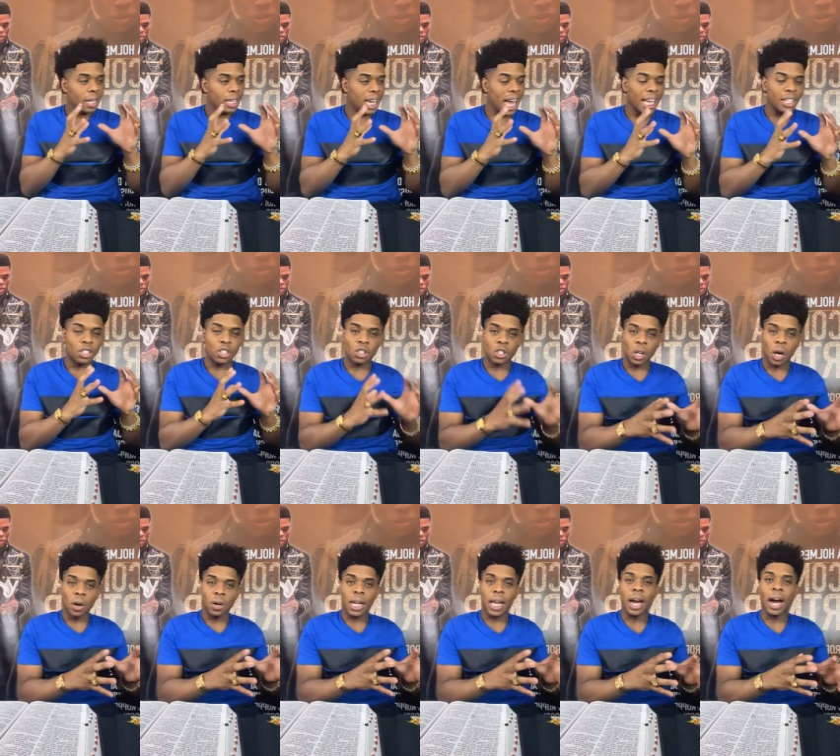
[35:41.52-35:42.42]
That
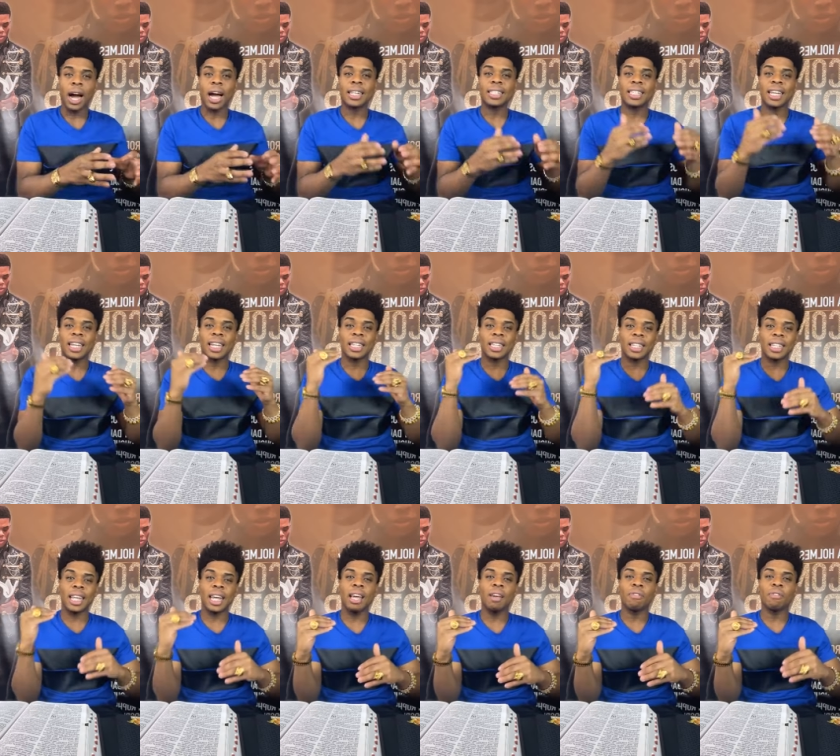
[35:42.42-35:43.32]
stony heart. See, the
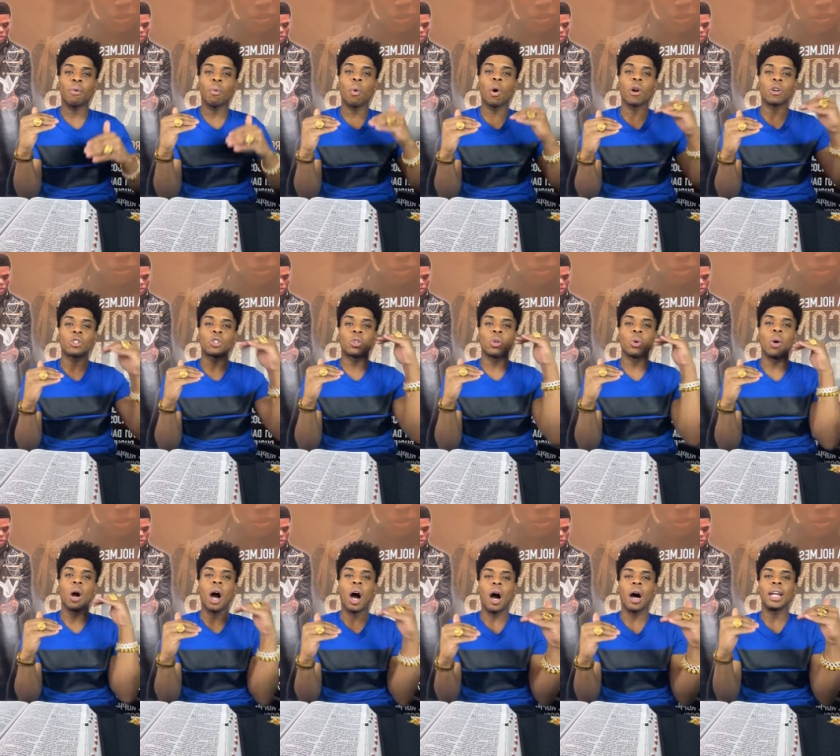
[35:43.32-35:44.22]
thief works
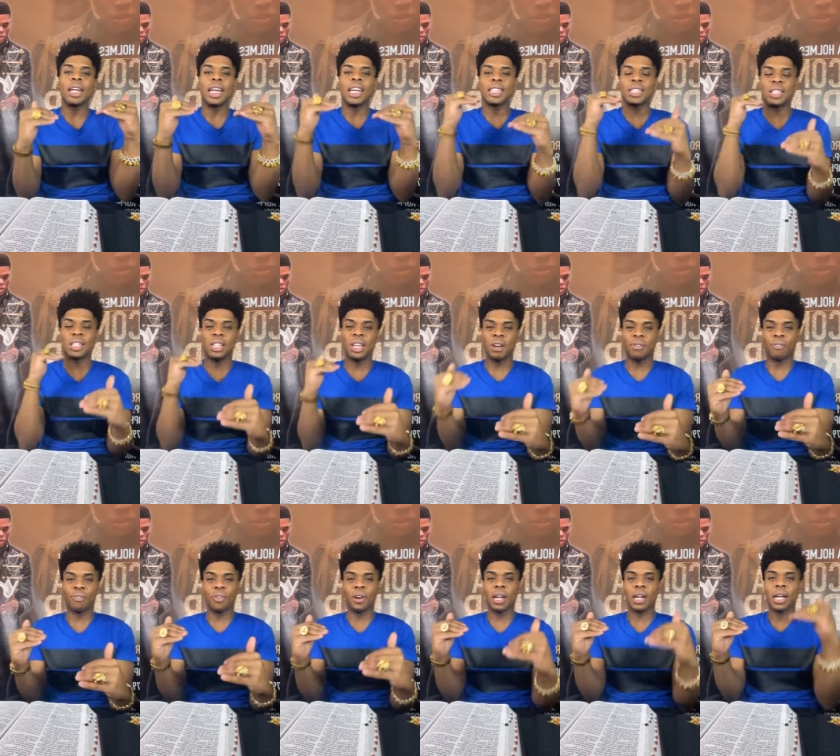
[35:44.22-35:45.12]
through all these
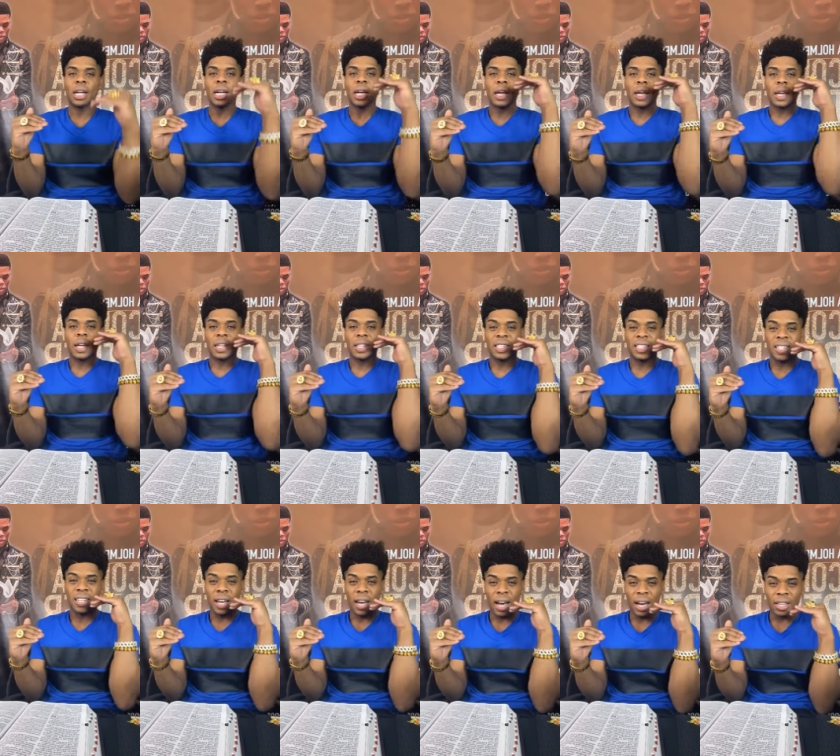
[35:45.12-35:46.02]
different
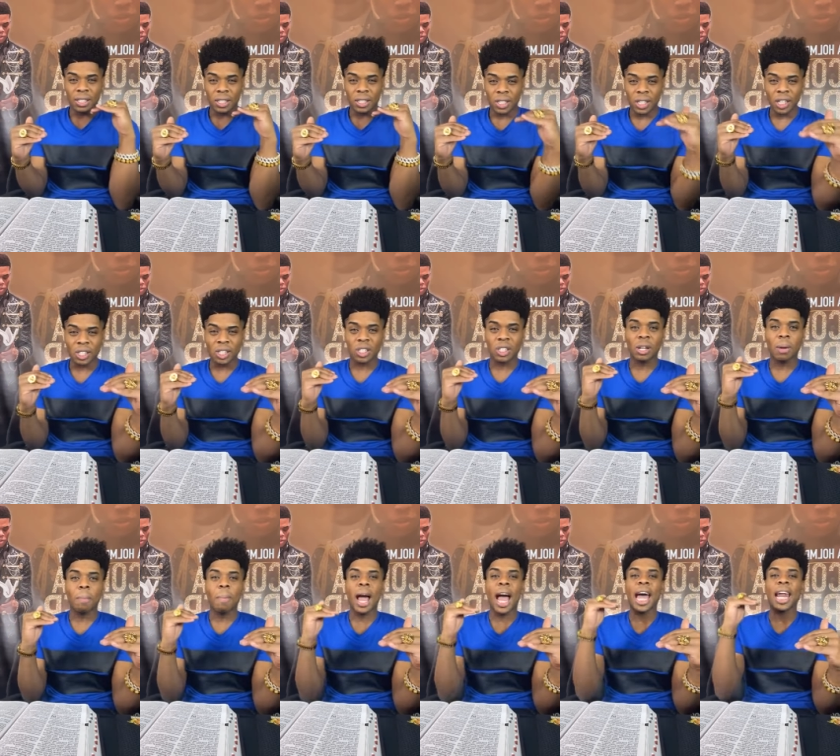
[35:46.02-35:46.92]
uh,
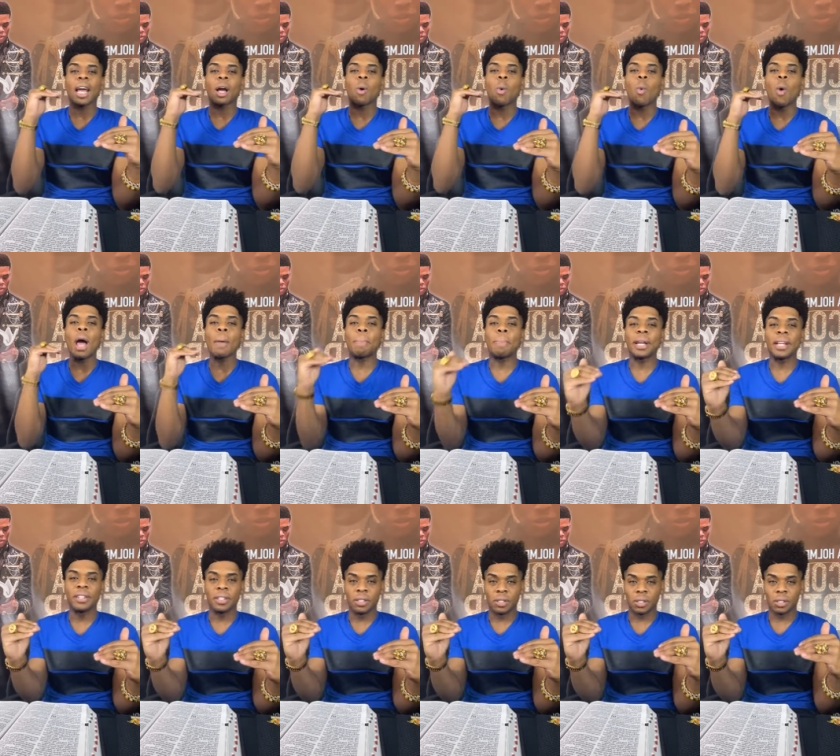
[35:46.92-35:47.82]
systematic
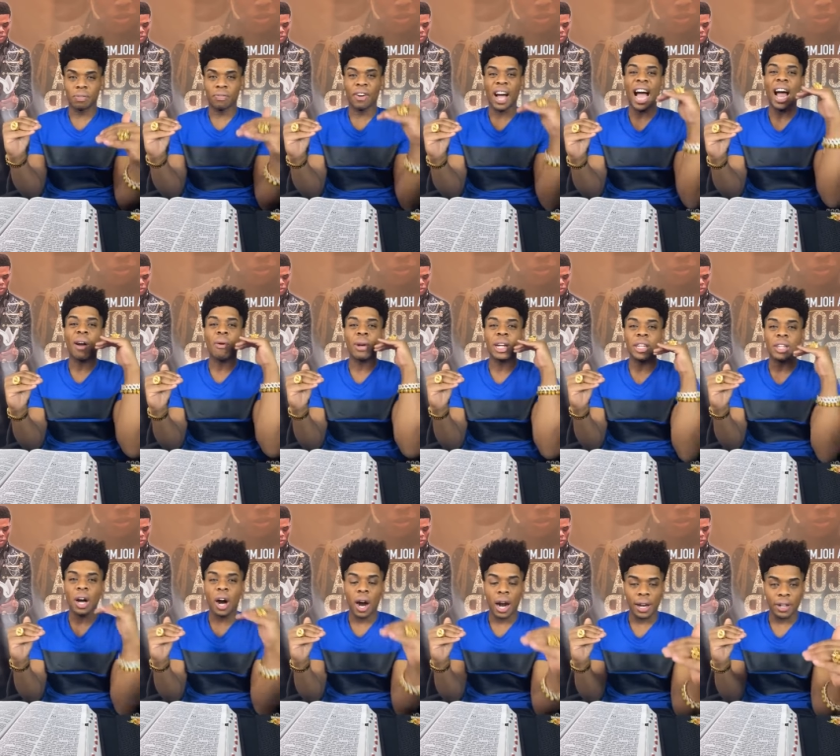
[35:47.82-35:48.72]
weapons, fiery
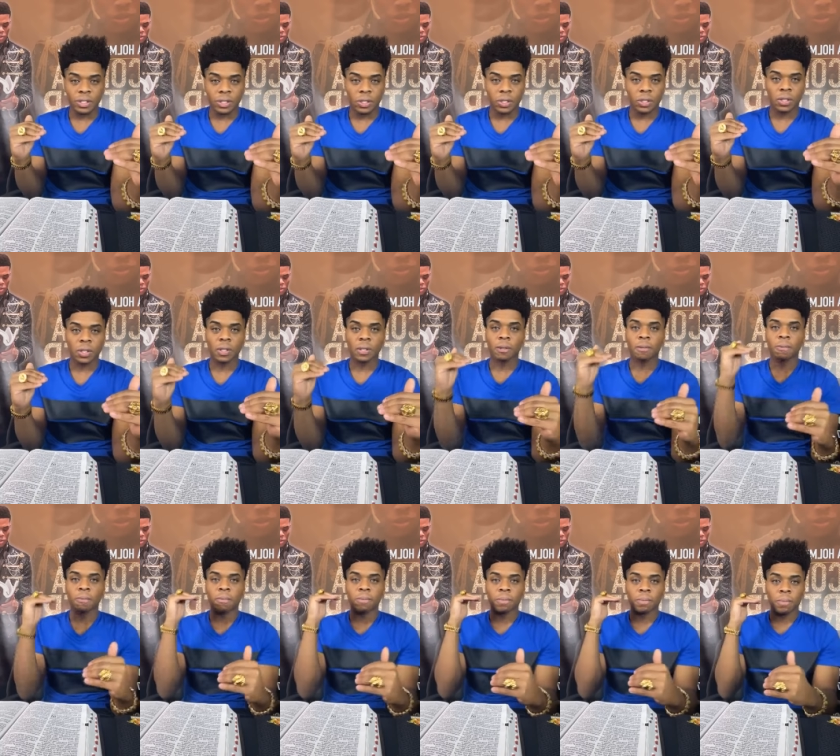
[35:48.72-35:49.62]
darts
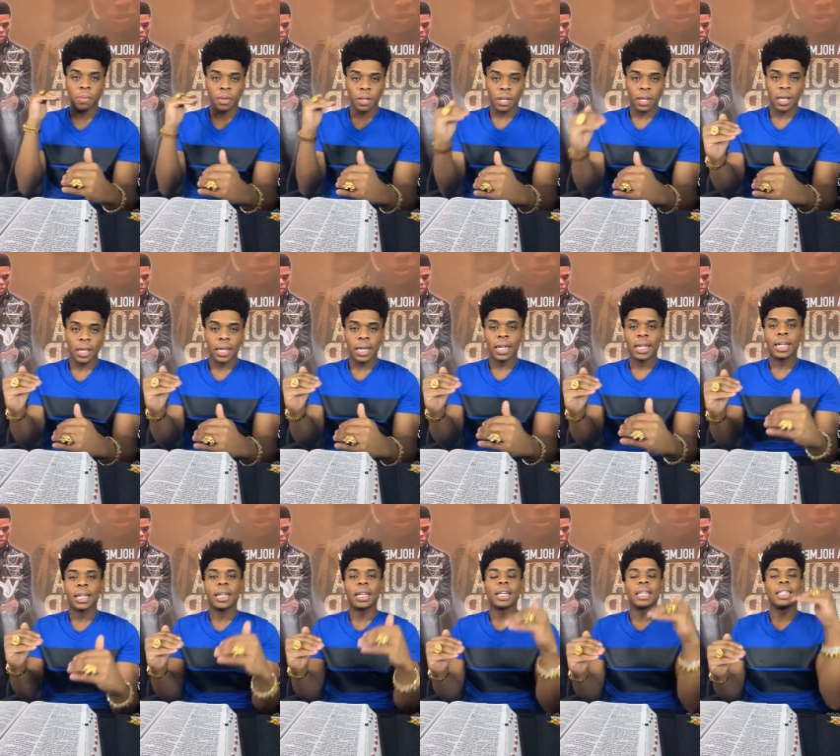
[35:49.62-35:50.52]

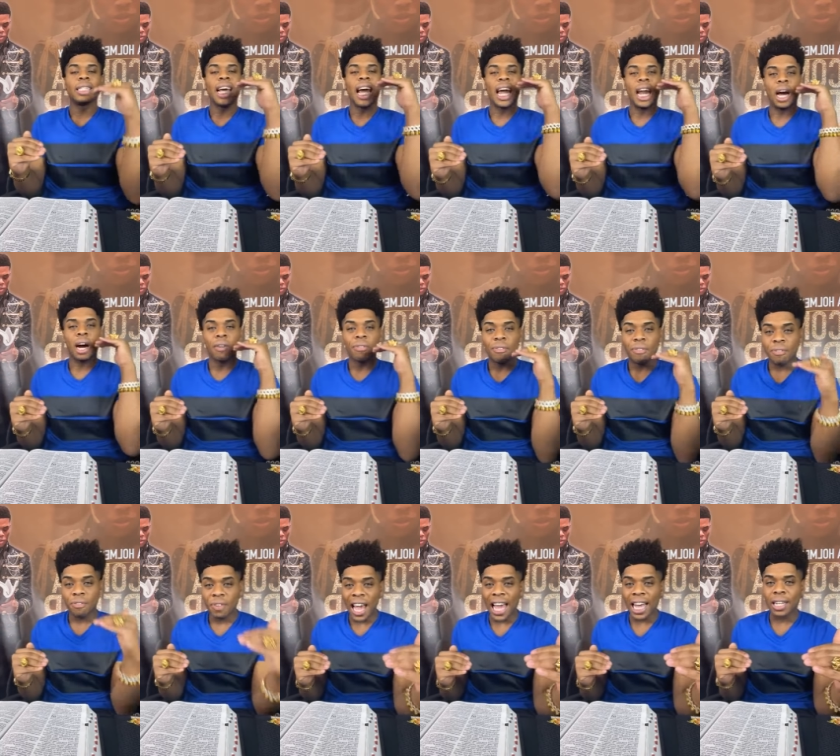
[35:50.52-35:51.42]
that
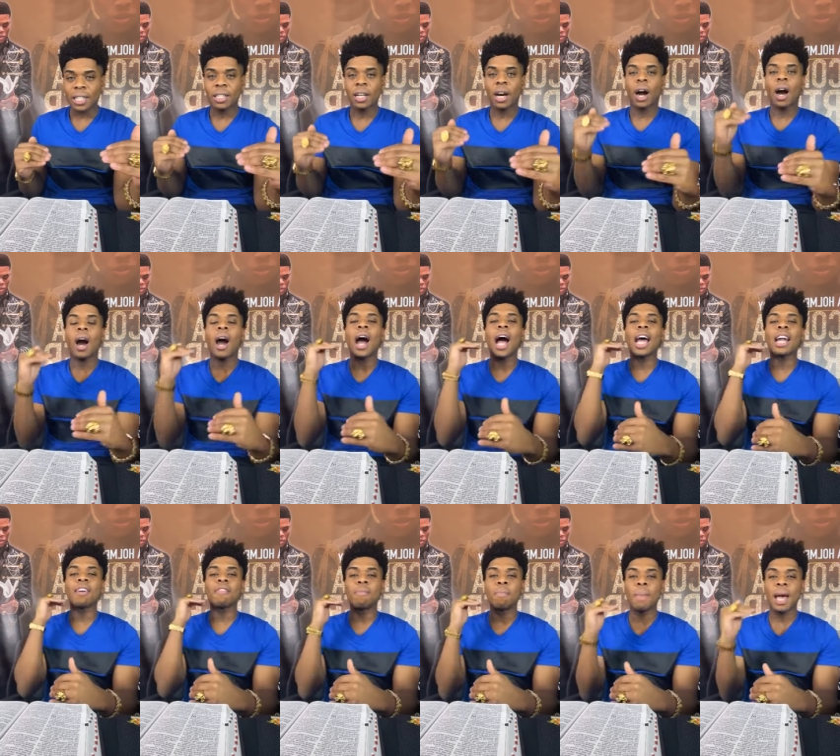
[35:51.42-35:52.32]
affect the
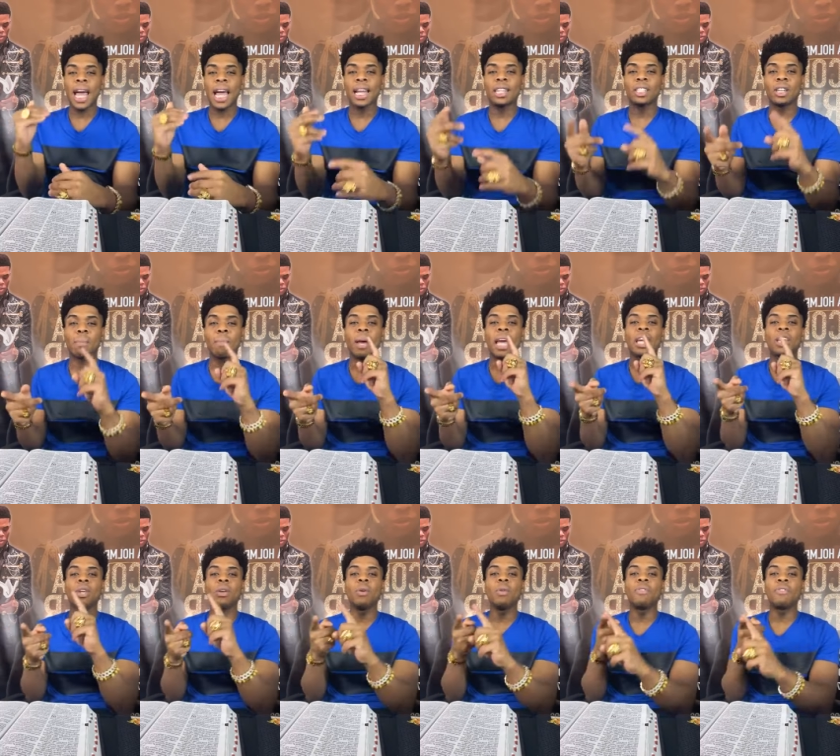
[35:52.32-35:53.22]
heart of man to
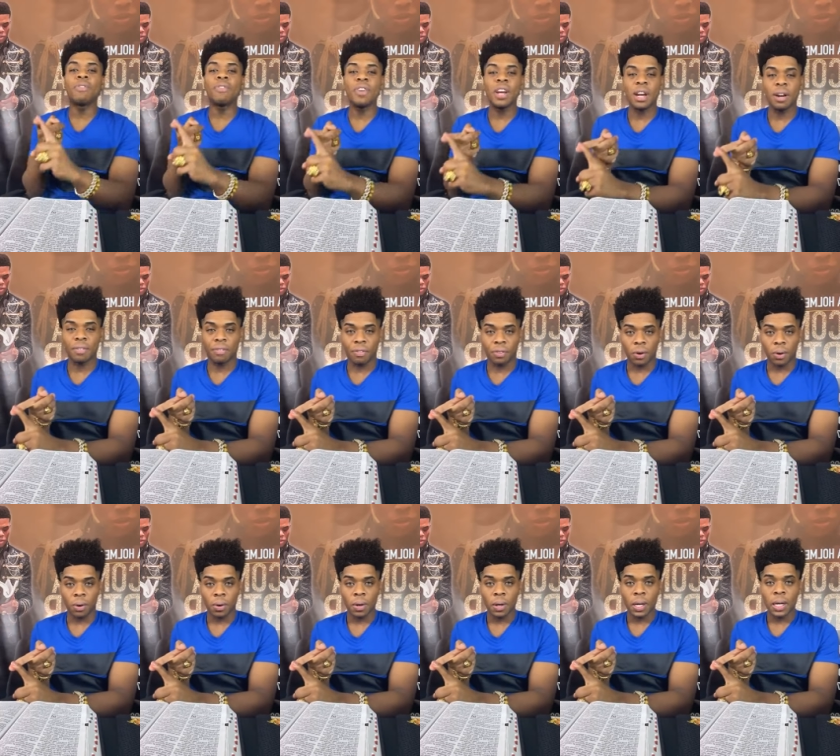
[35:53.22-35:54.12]
make you
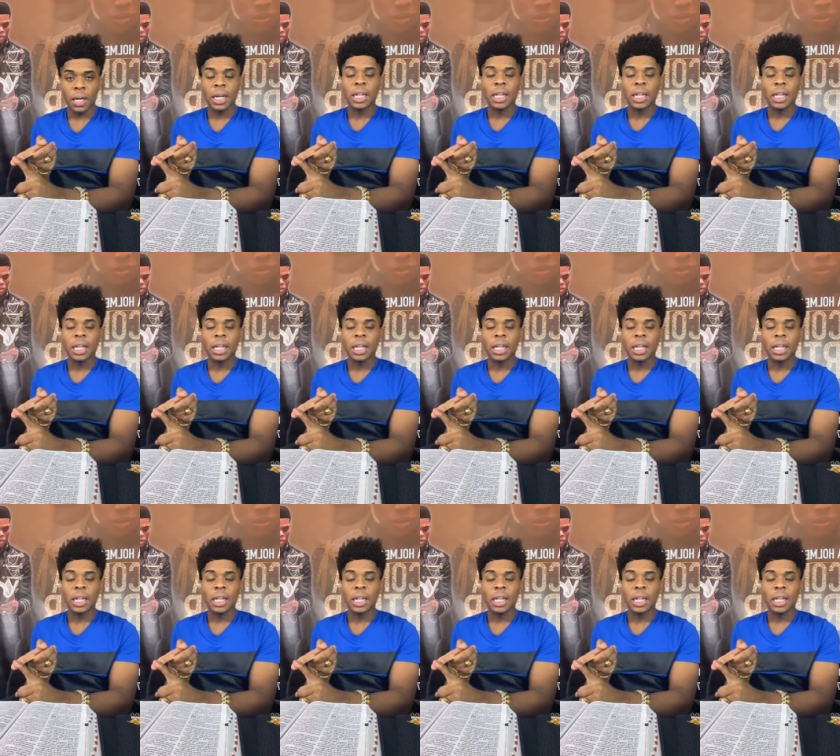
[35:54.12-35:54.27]
fearful,